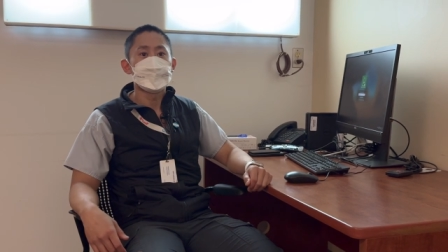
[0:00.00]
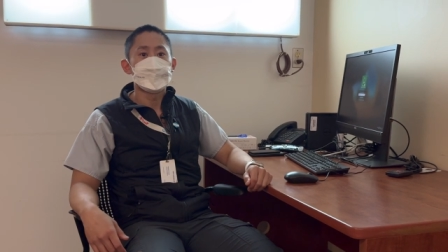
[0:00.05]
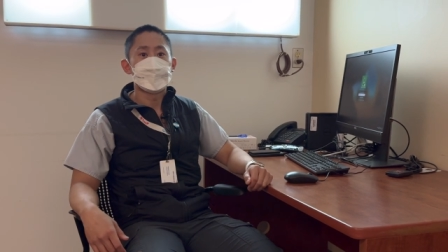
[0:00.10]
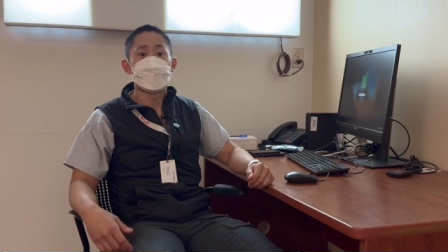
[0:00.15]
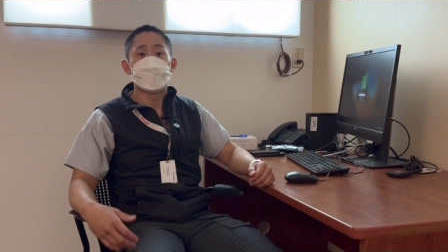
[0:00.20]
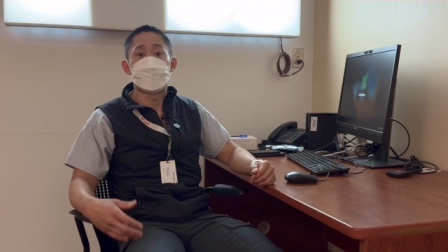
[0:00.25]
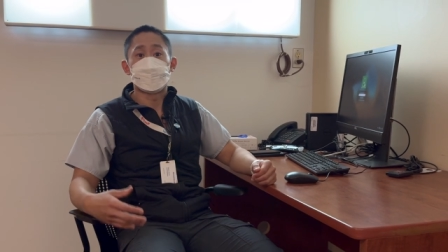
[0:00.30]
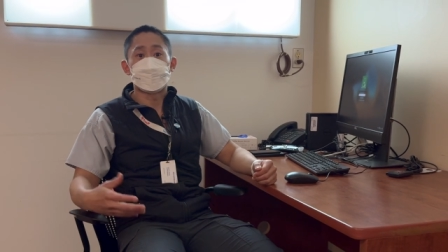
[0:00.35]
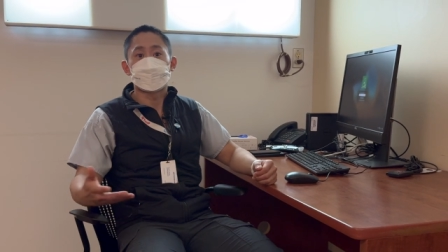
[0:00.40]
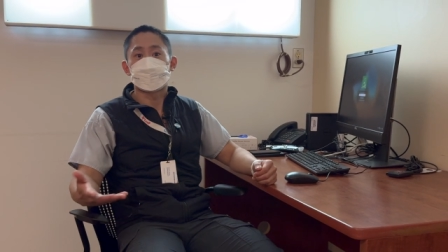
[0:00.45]

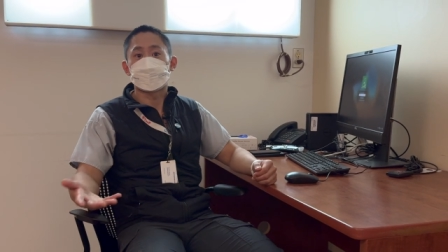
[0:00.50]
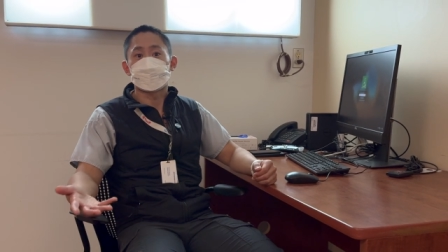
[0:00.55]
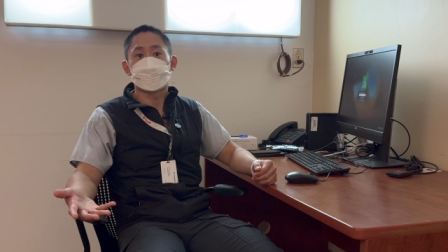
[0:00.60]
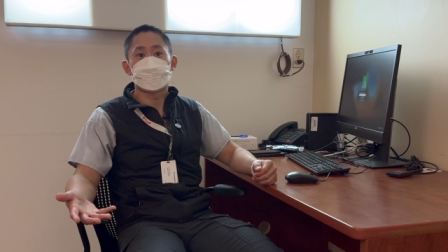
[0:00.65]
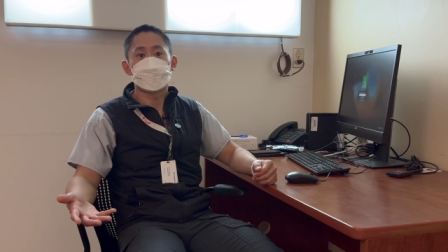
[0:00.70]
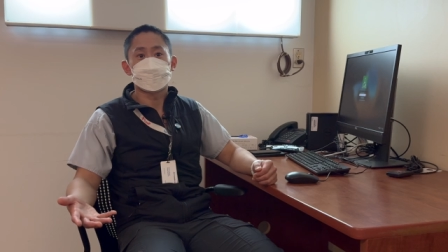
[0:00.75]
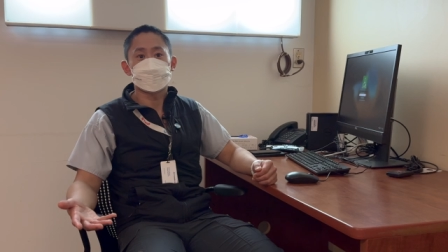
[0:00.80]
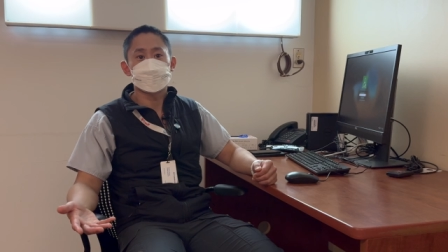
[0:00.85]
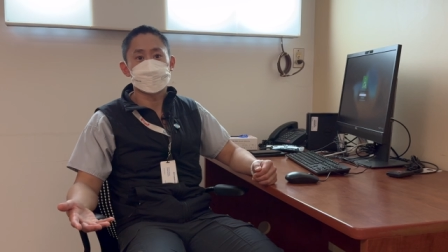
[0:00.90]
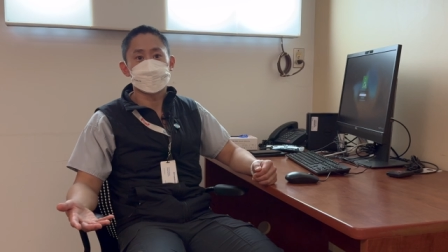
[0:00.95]
and that
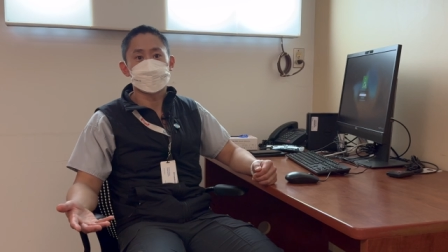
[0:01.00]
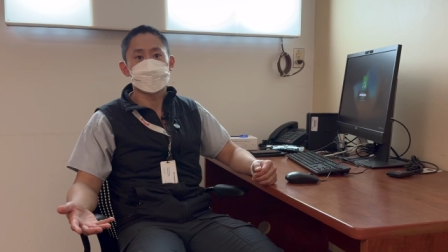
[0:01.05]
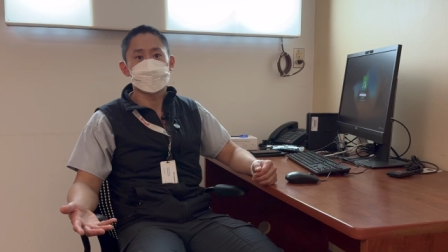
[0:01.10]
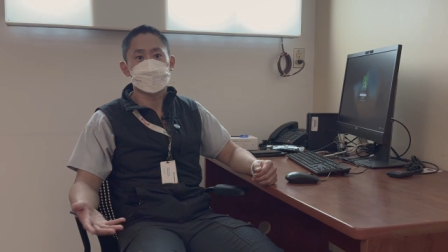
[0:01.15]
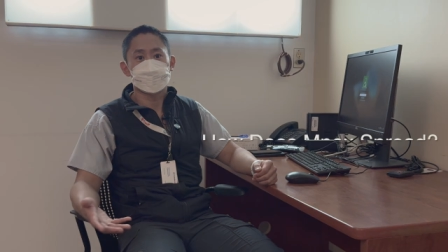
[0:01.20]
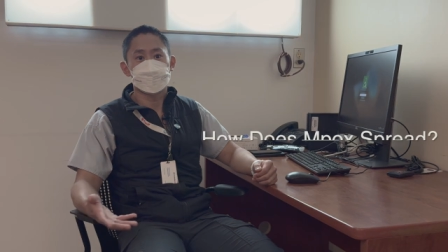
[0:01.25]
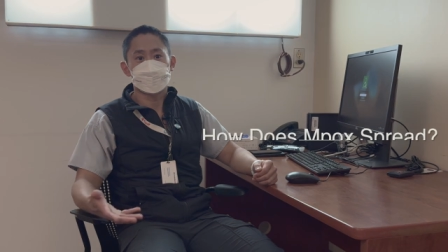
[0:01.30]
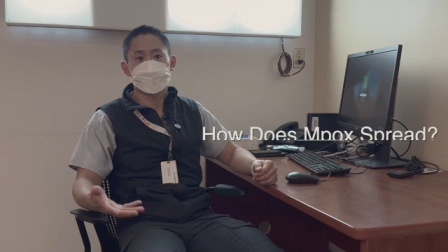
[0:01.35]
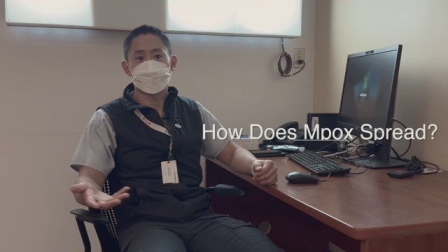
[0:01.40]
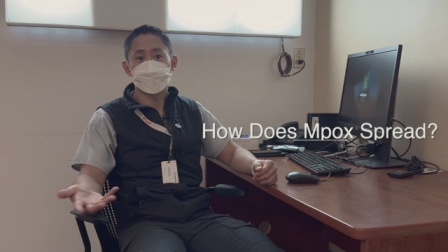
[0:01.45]
occurs
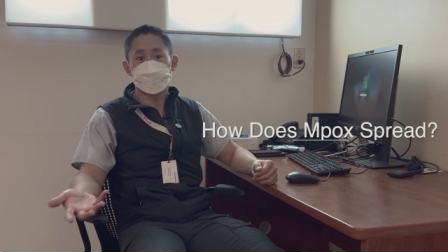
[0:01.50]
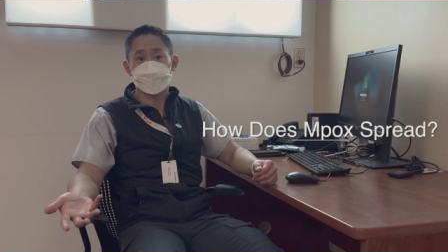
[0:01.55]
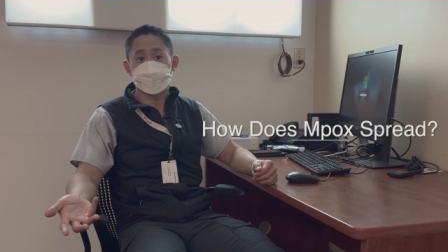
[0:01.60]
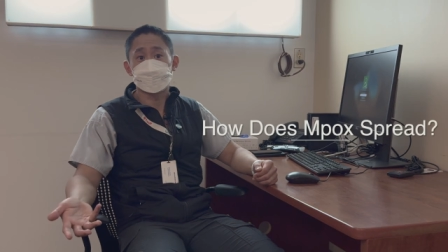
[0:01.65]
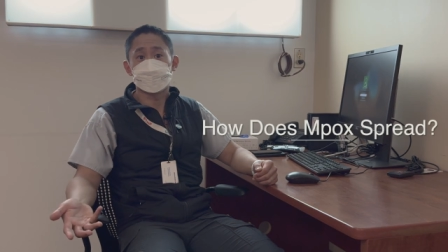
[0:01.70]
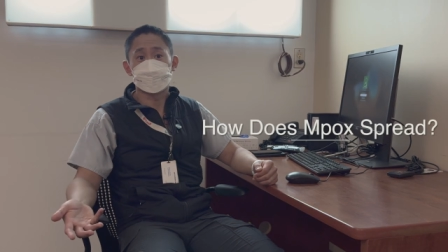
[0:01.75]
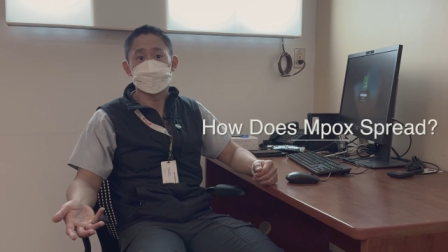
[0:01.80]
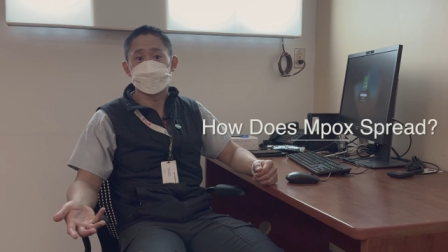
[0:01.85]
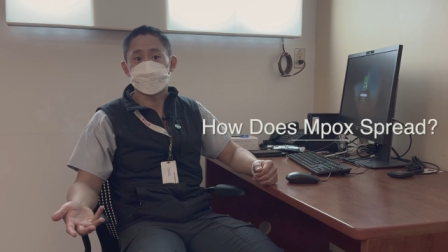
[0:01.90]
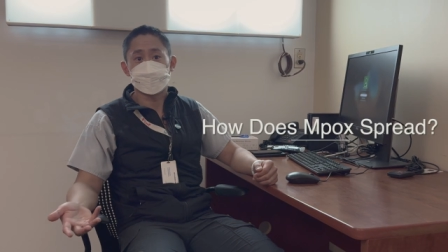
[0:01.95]
will
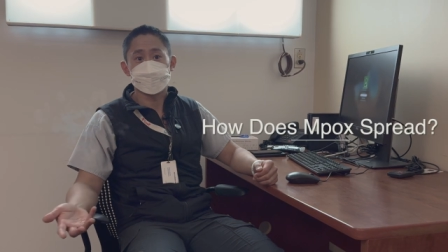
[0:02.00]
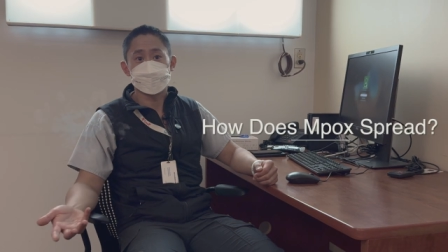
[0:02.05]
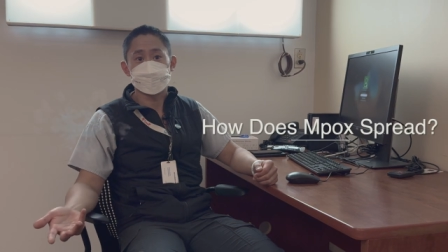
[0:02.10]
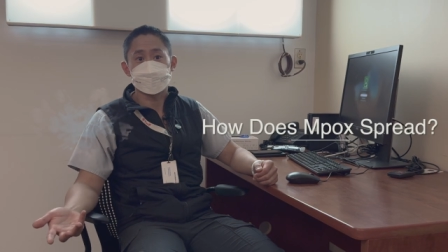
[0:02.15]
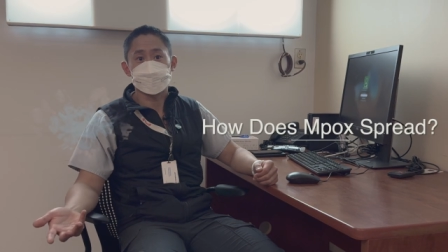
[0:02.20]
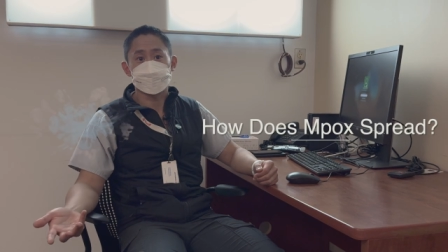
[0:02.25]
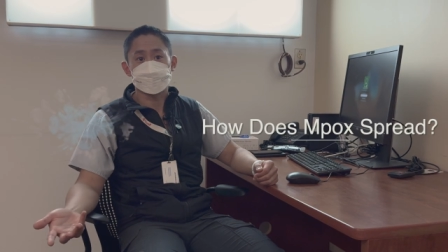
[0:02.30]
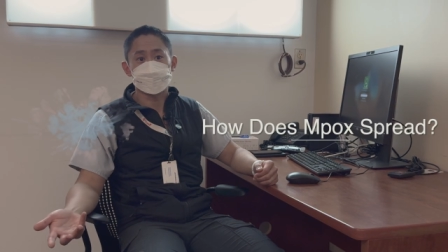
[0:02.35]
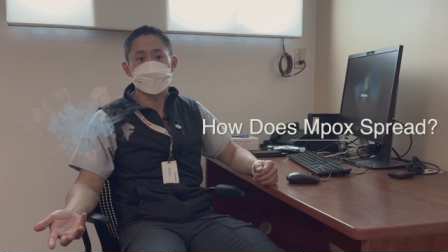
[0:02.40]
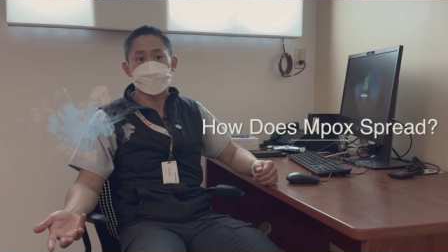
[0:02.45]
occur during
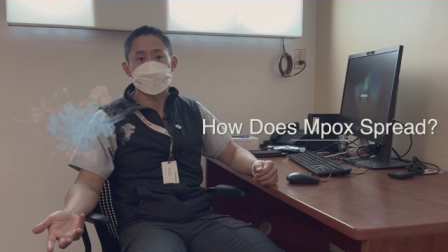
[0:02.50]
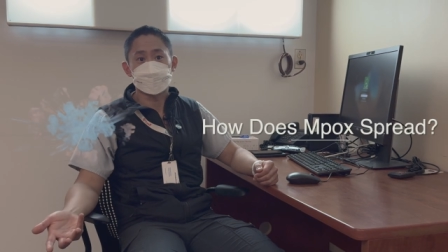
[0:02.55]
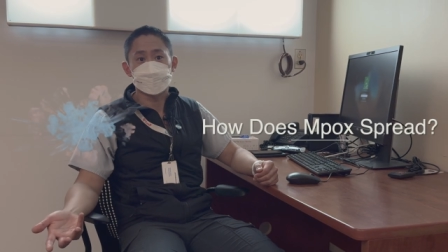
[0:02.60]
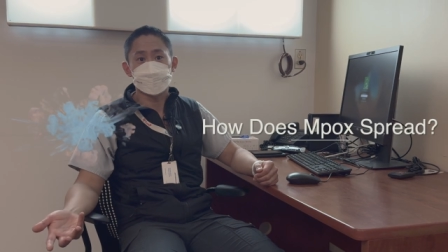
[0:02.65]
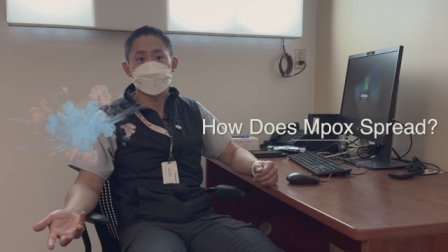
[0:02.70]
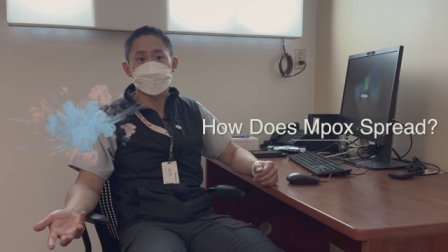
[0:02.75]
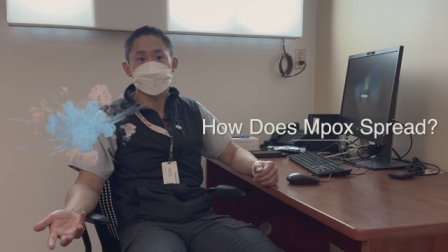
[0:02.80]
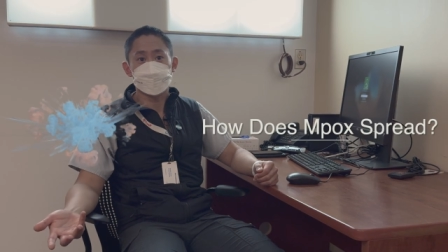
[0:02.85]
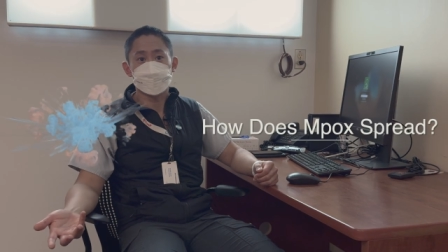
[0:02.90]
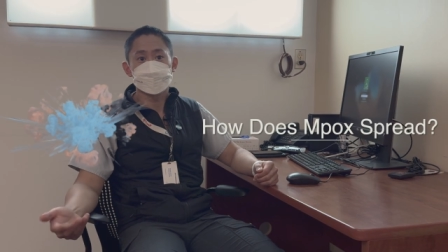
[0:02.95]
sexual
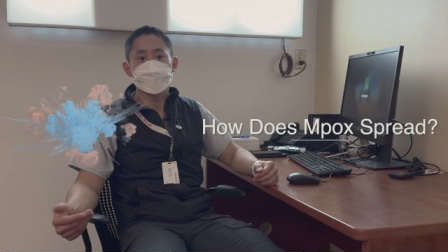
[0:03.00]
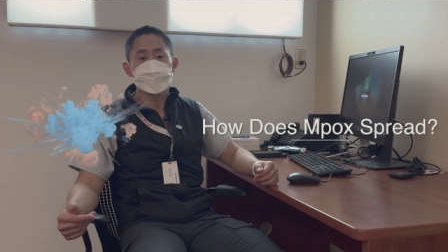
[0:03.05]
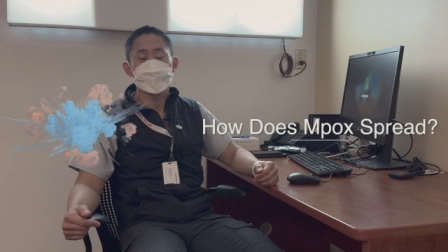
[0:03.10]
activity.